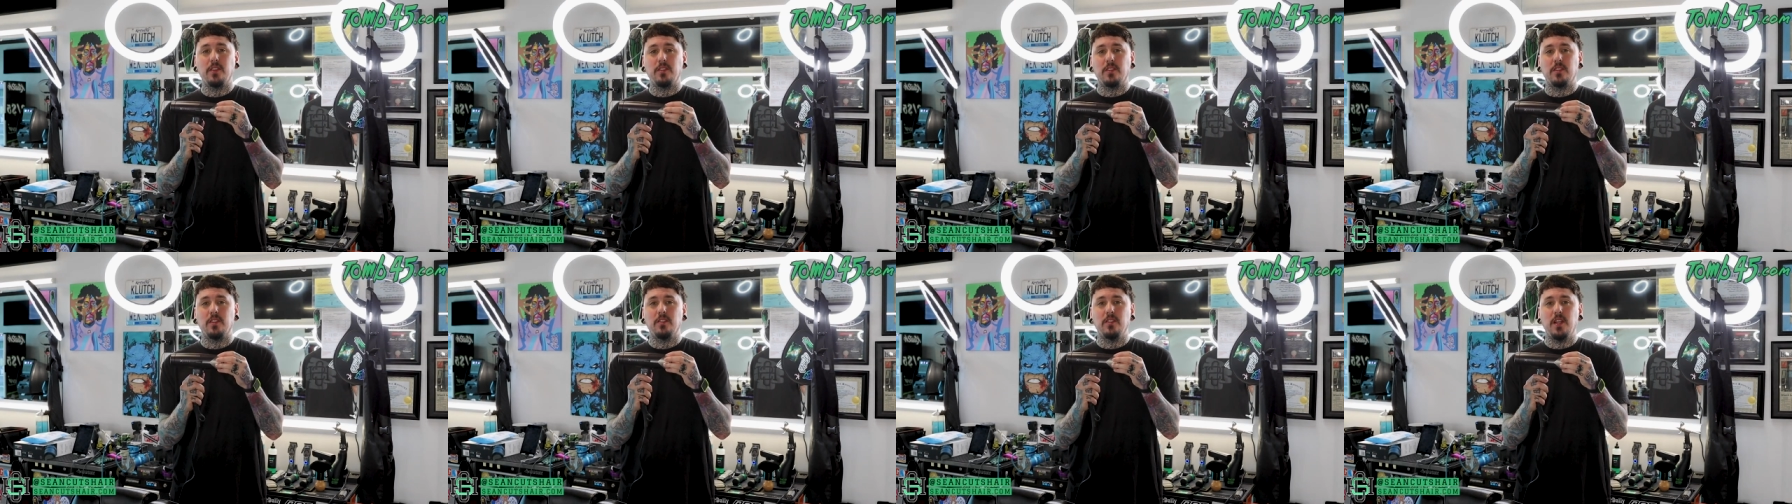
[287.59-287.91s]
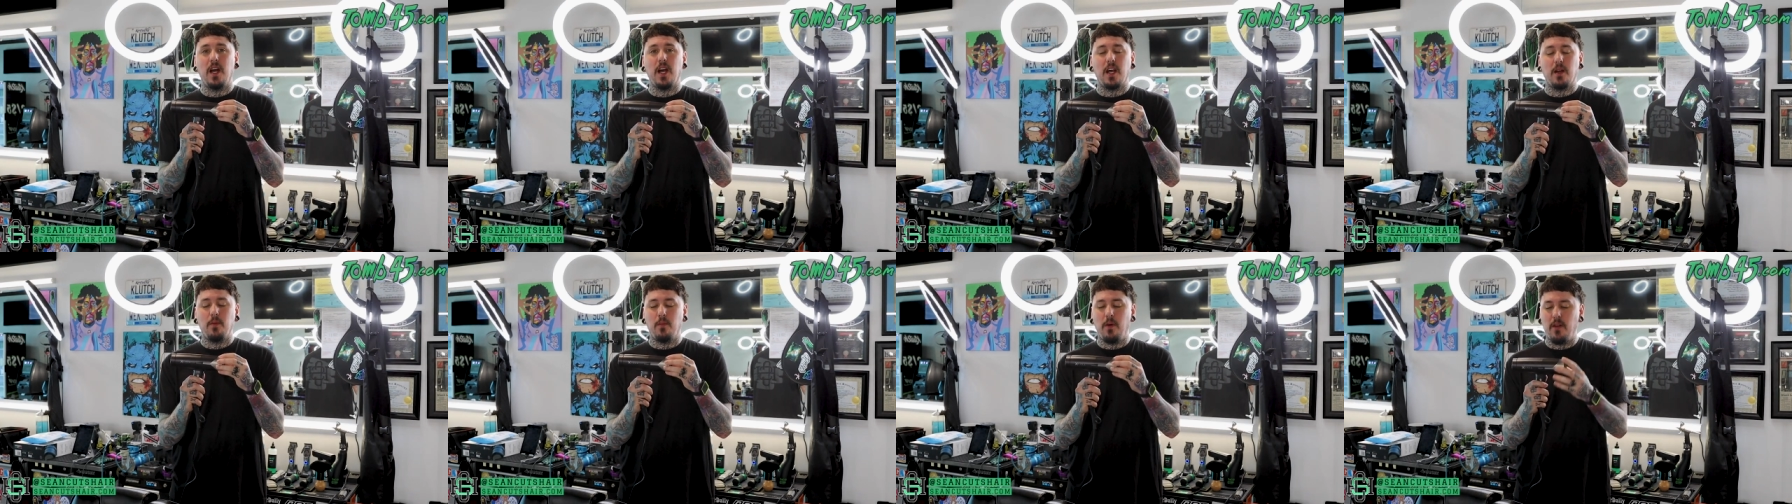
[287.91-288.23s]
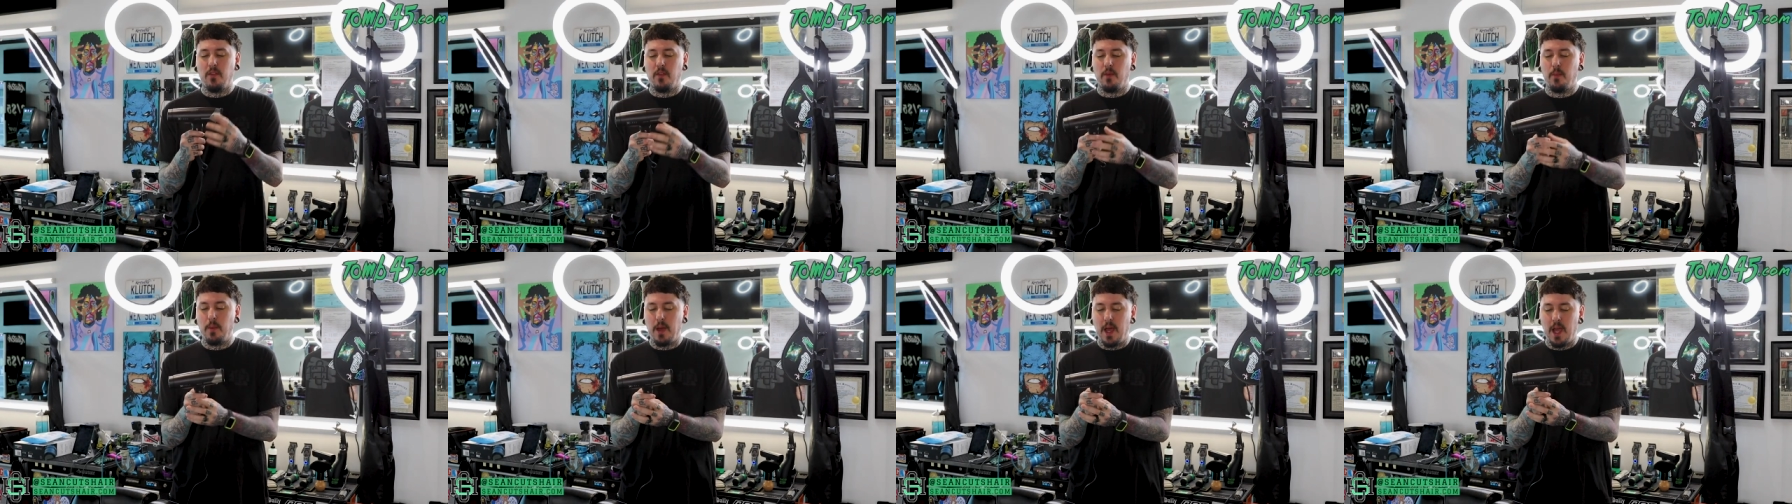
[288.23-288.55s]
This does not come
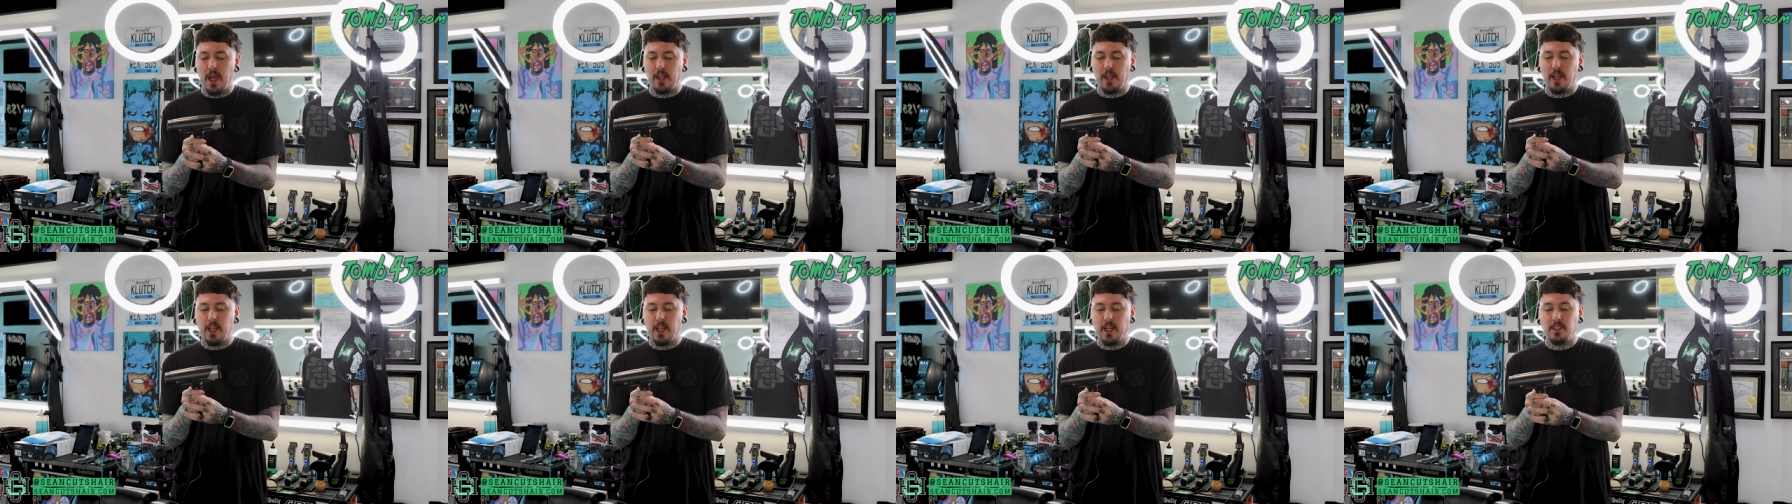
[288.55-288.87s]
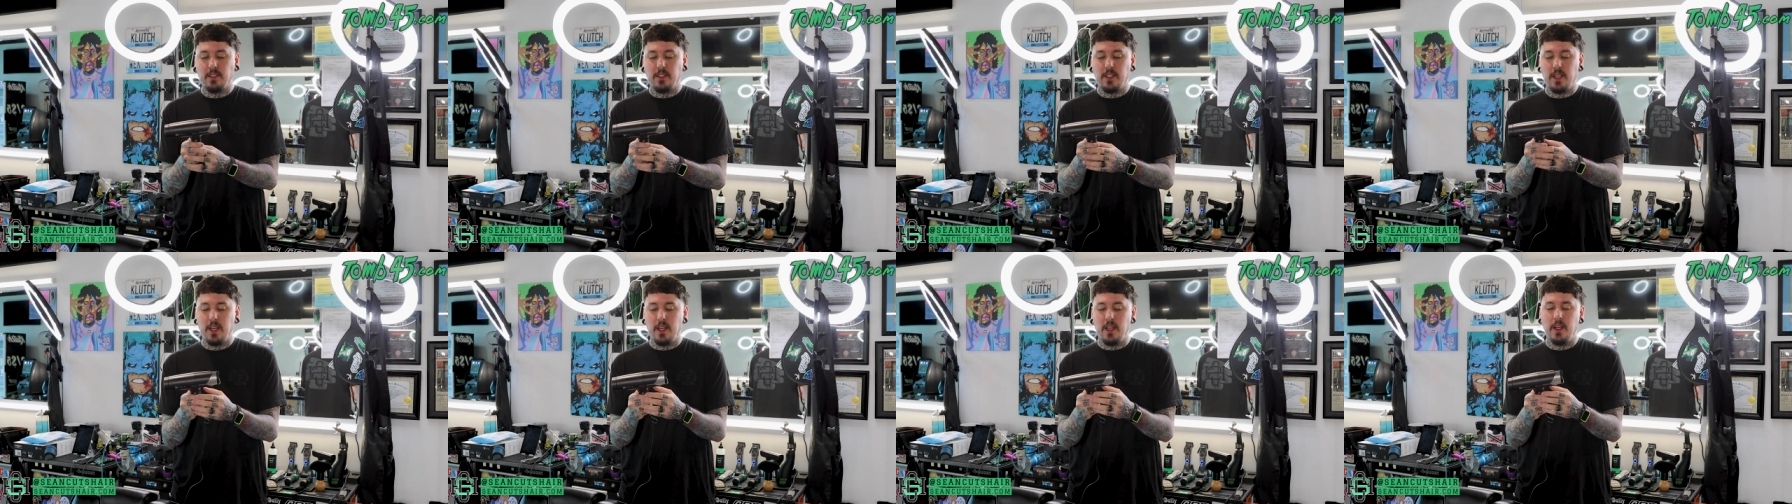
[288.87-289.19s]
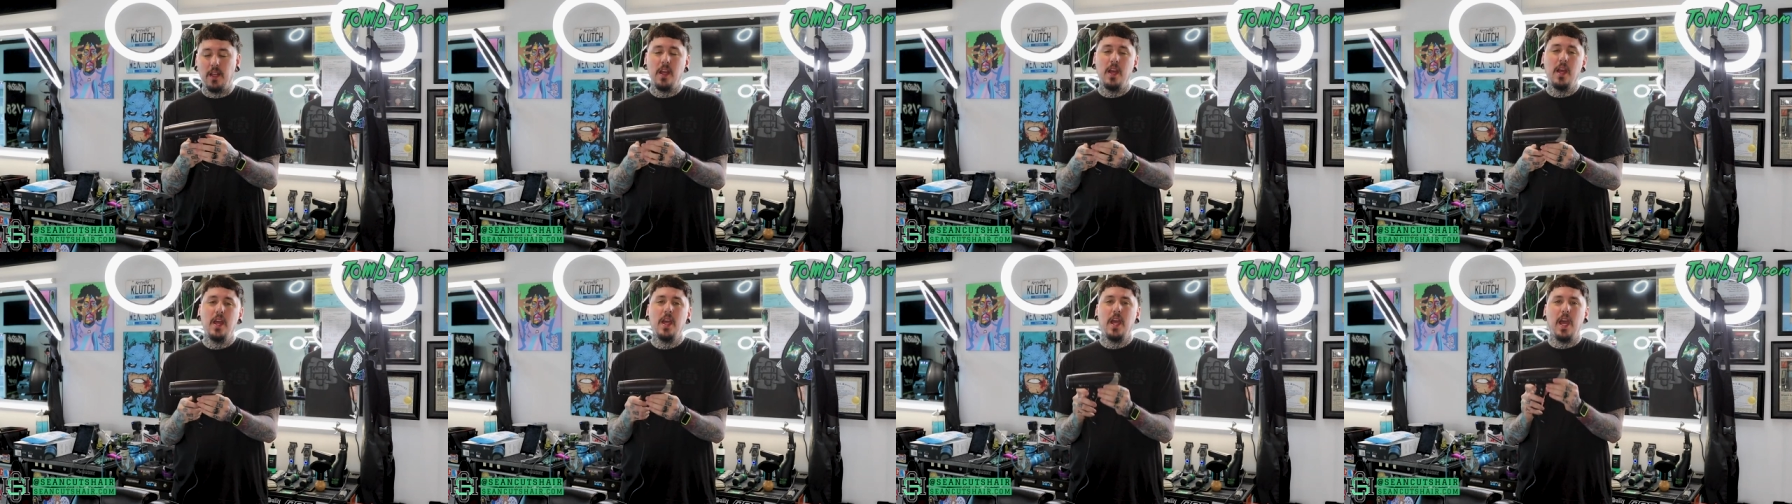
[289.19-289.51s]
off the back like I
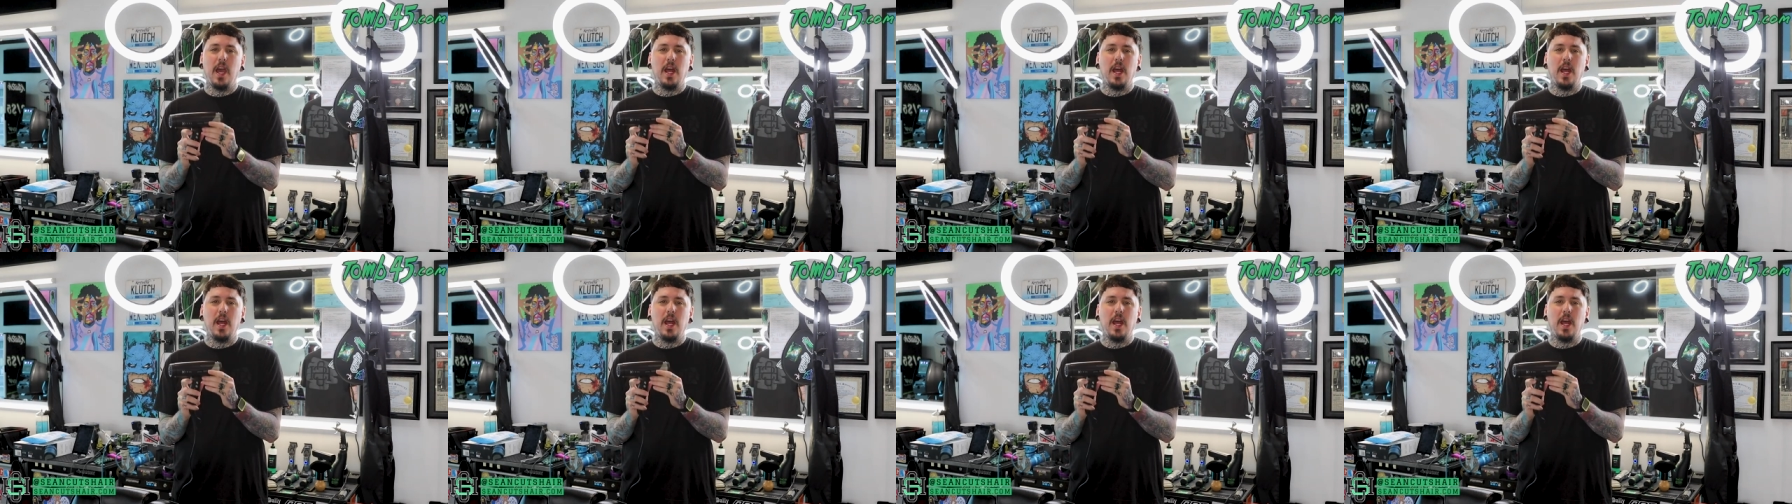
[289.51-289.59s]
said,